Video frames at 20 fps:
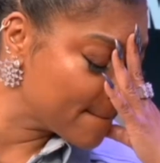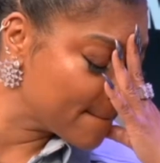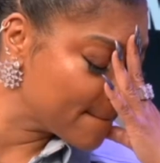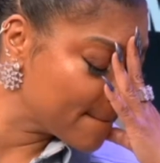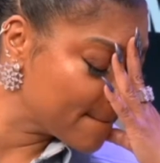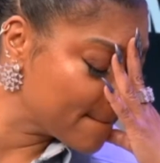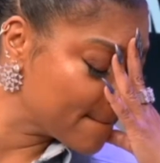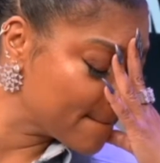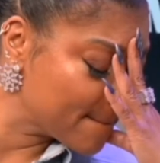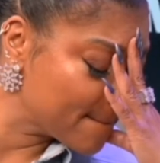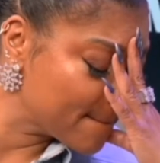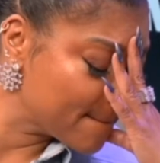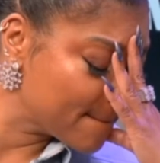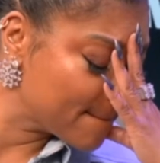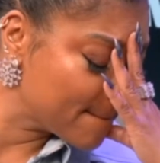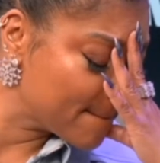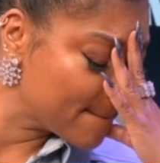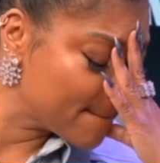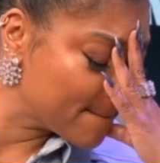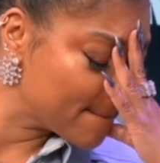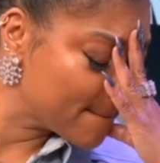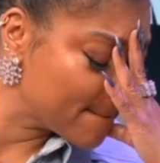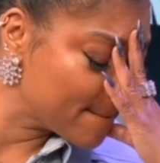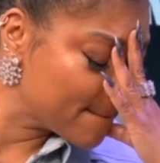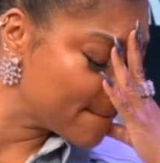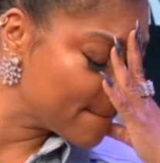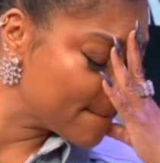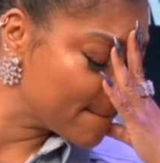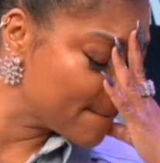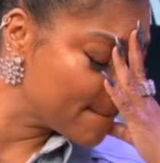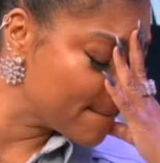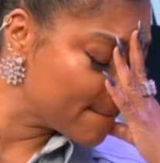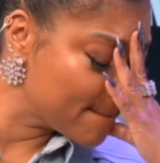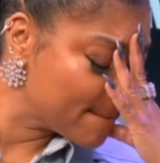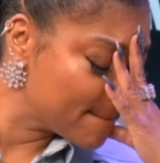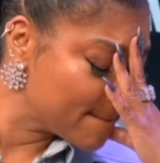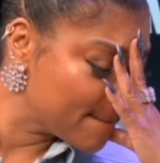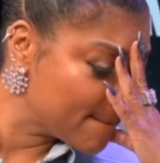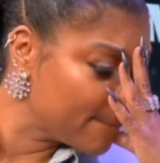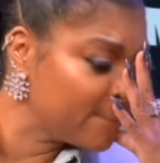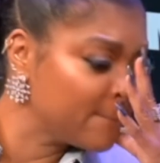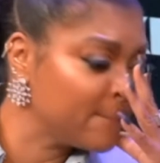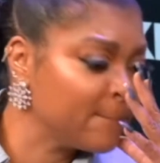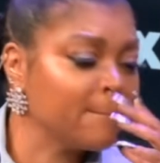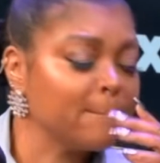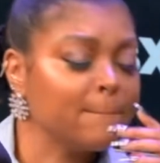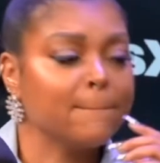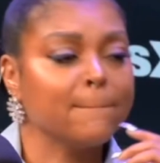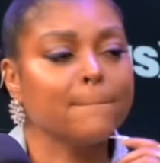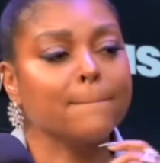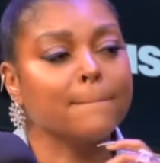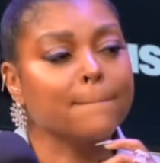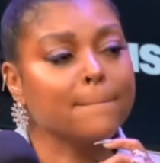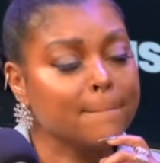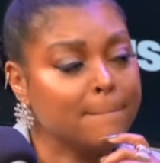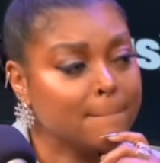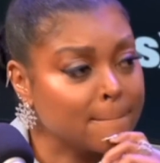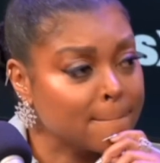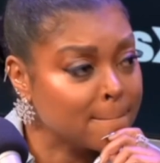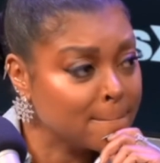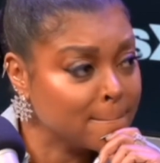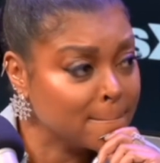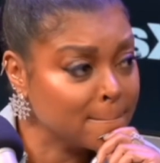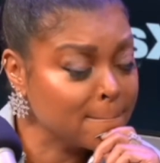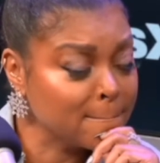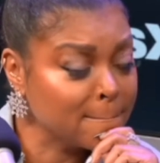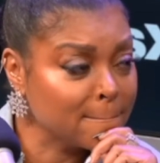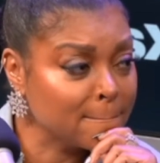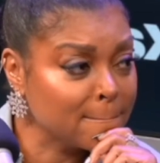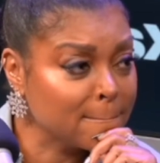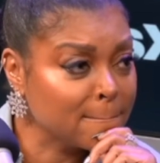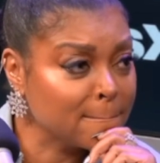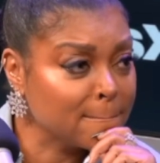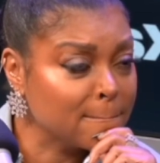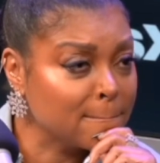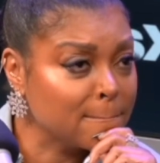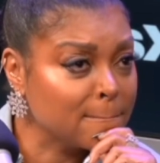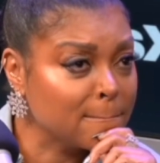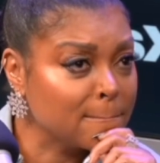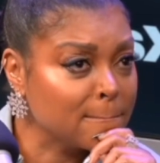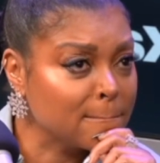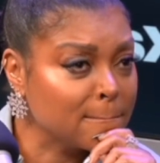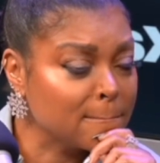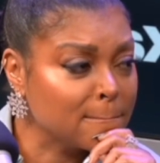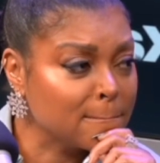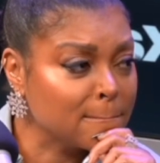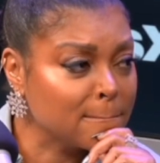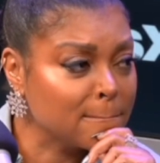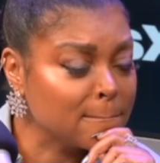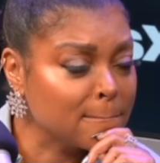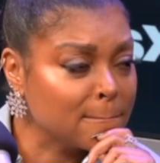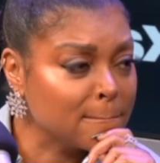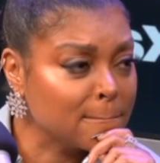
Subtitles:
No one is speaking in this clip.